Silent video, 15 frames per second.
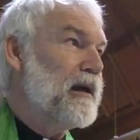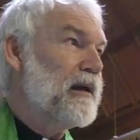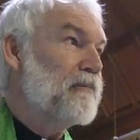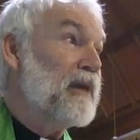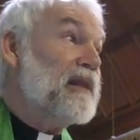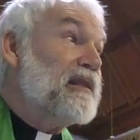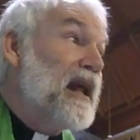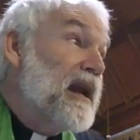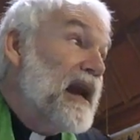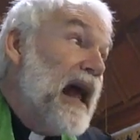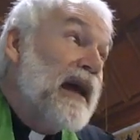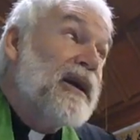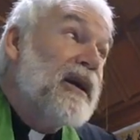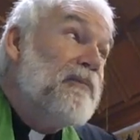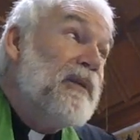But then
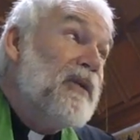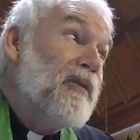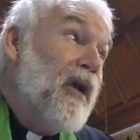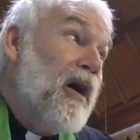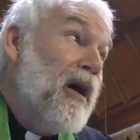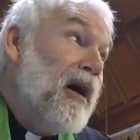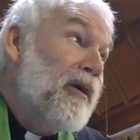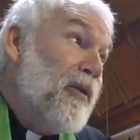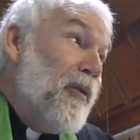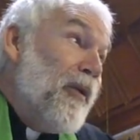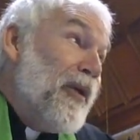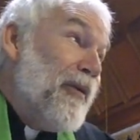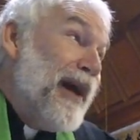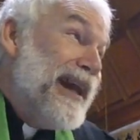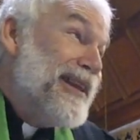I could be wrong,
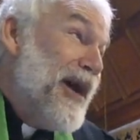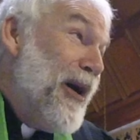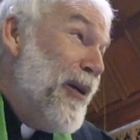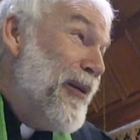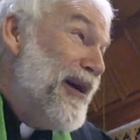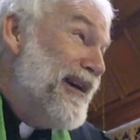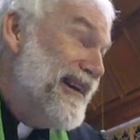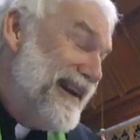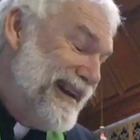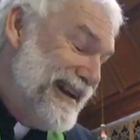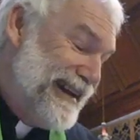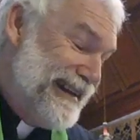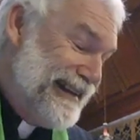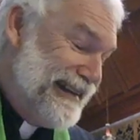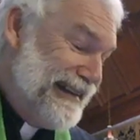or I know.
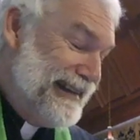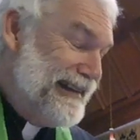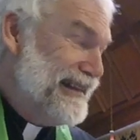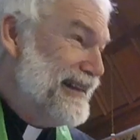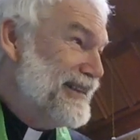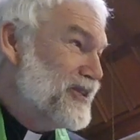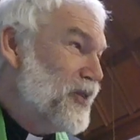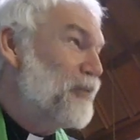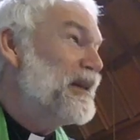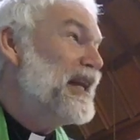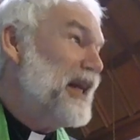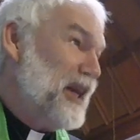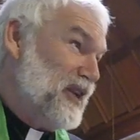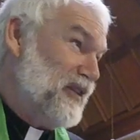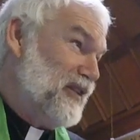So
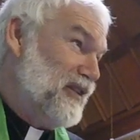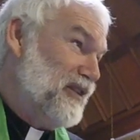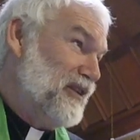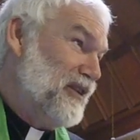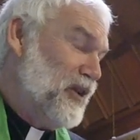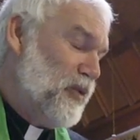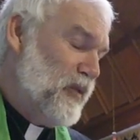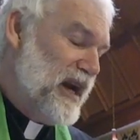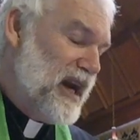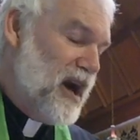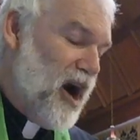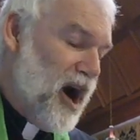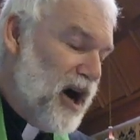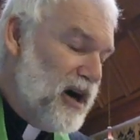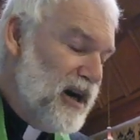please,
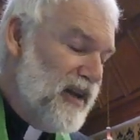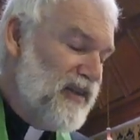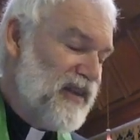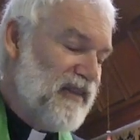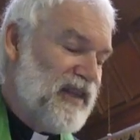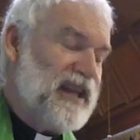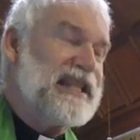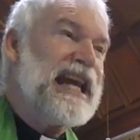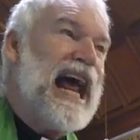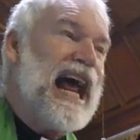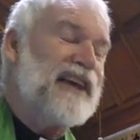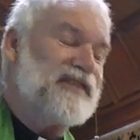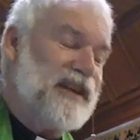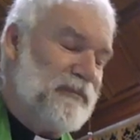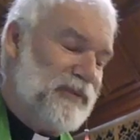regardless of the
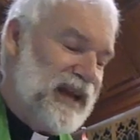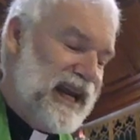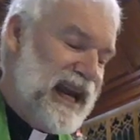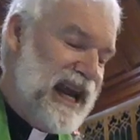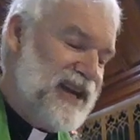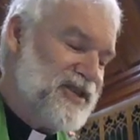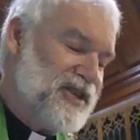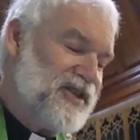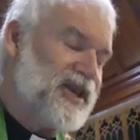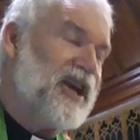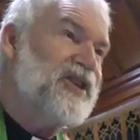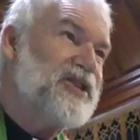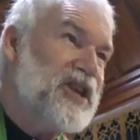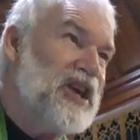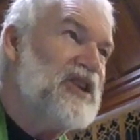tax implications,
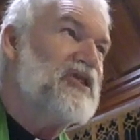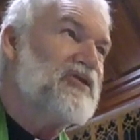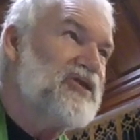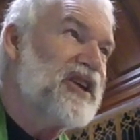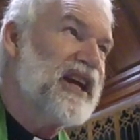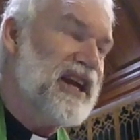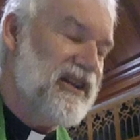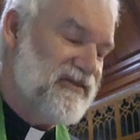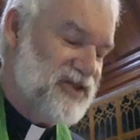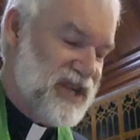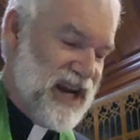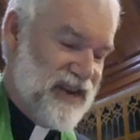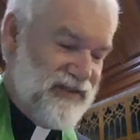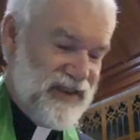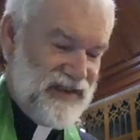continue to give
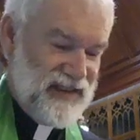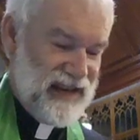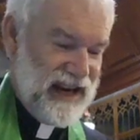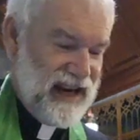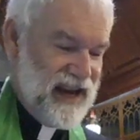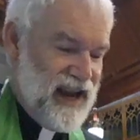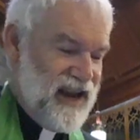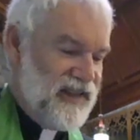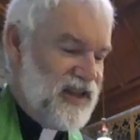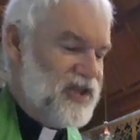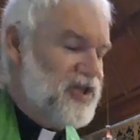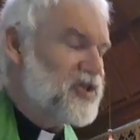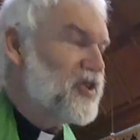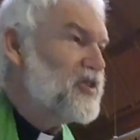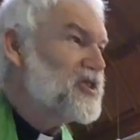generously. The
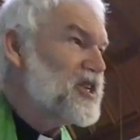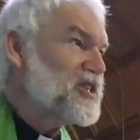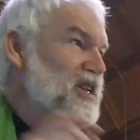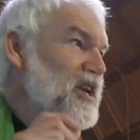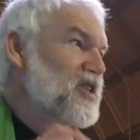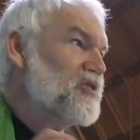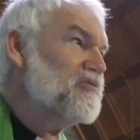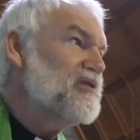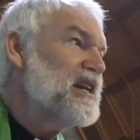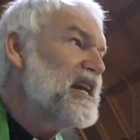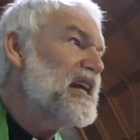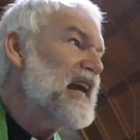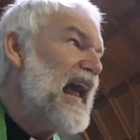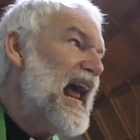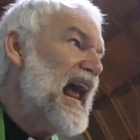church is a
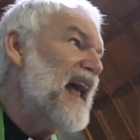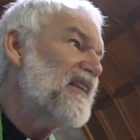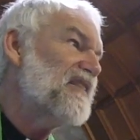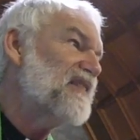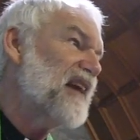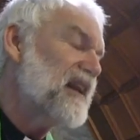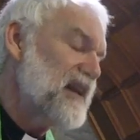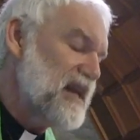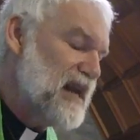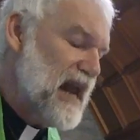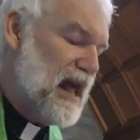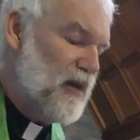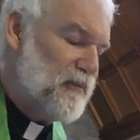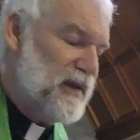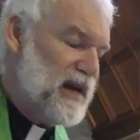unique asset in
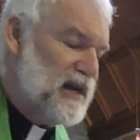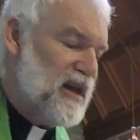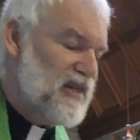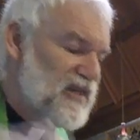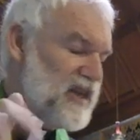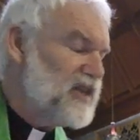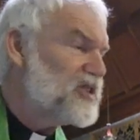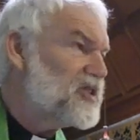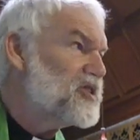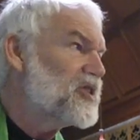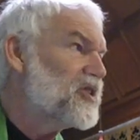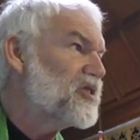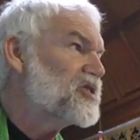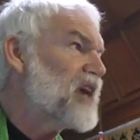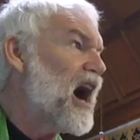Alpena. This
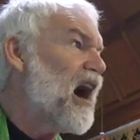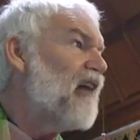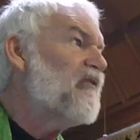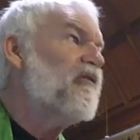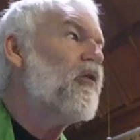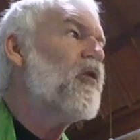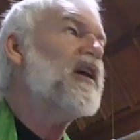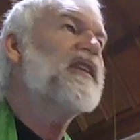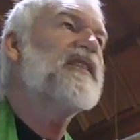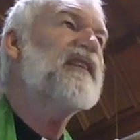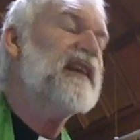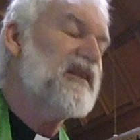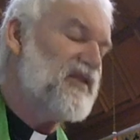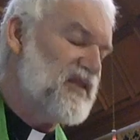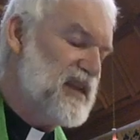church, our voice
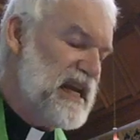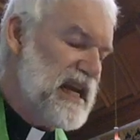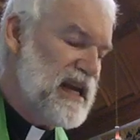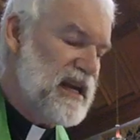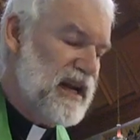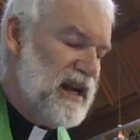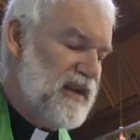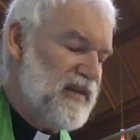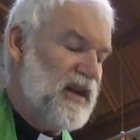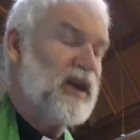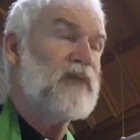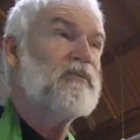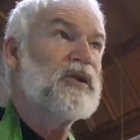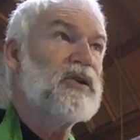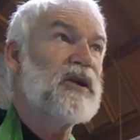is needed in the
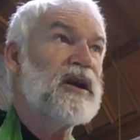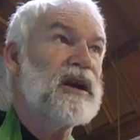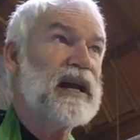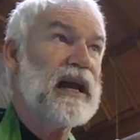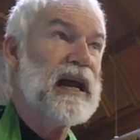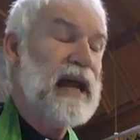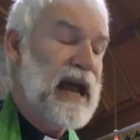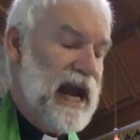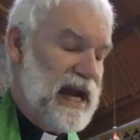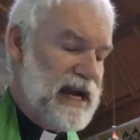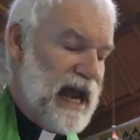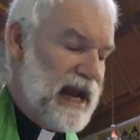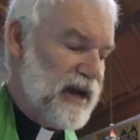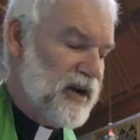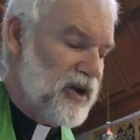community. And
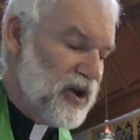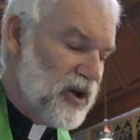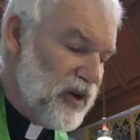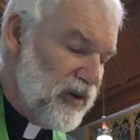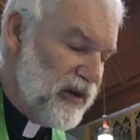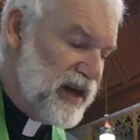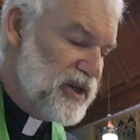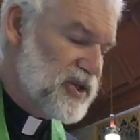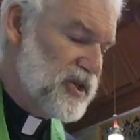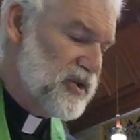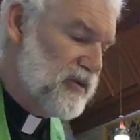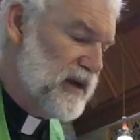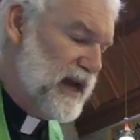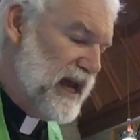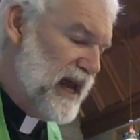I encourage
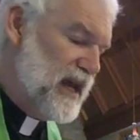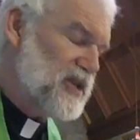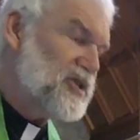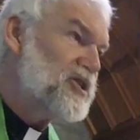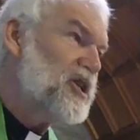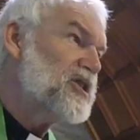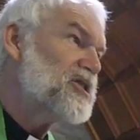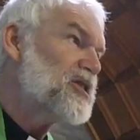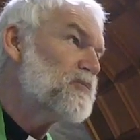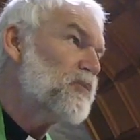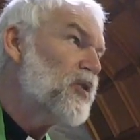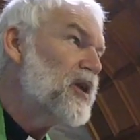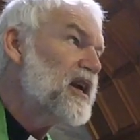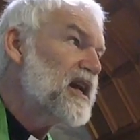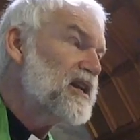you, as Jesus
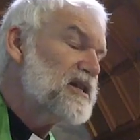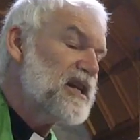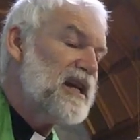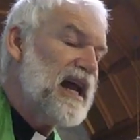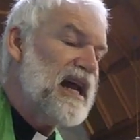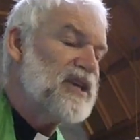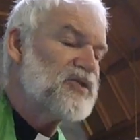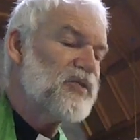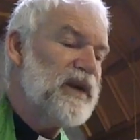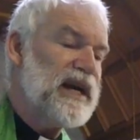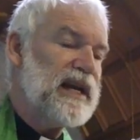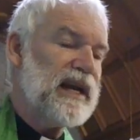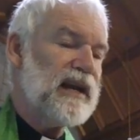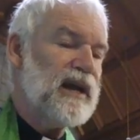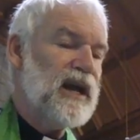put it in today's
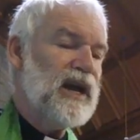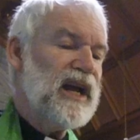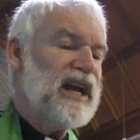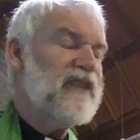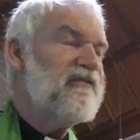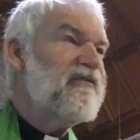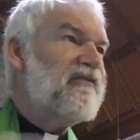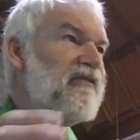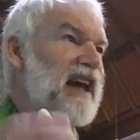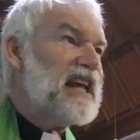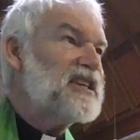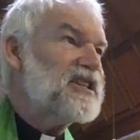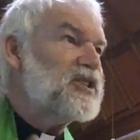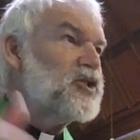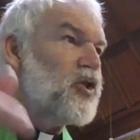reading,
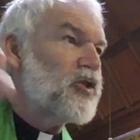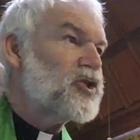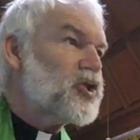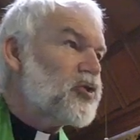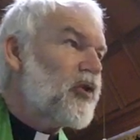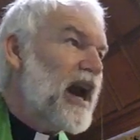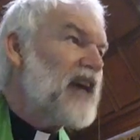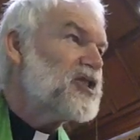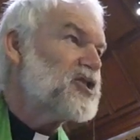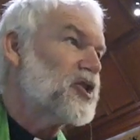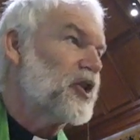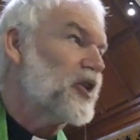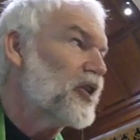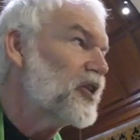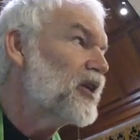invest your
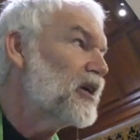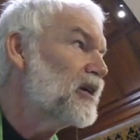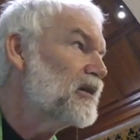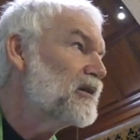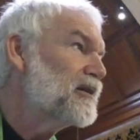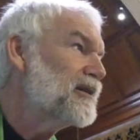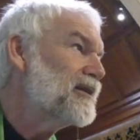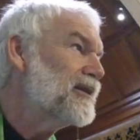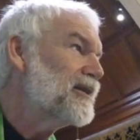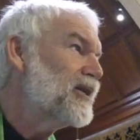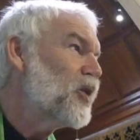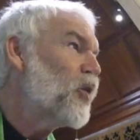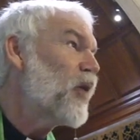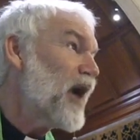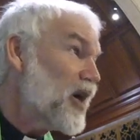treasure
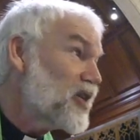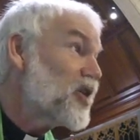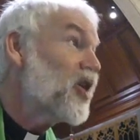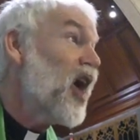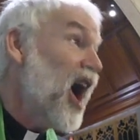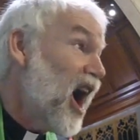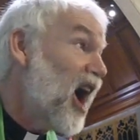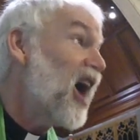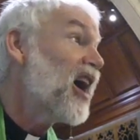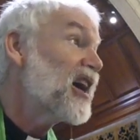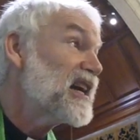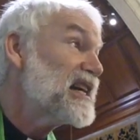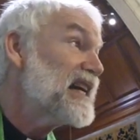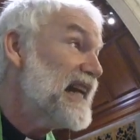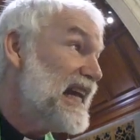where your
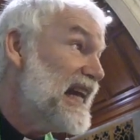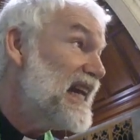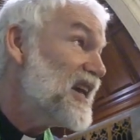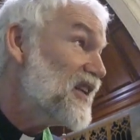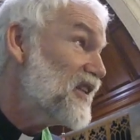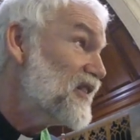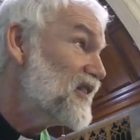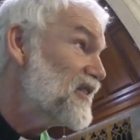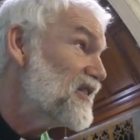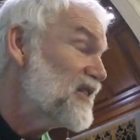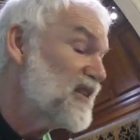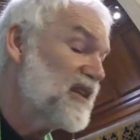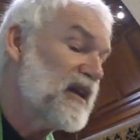heart is.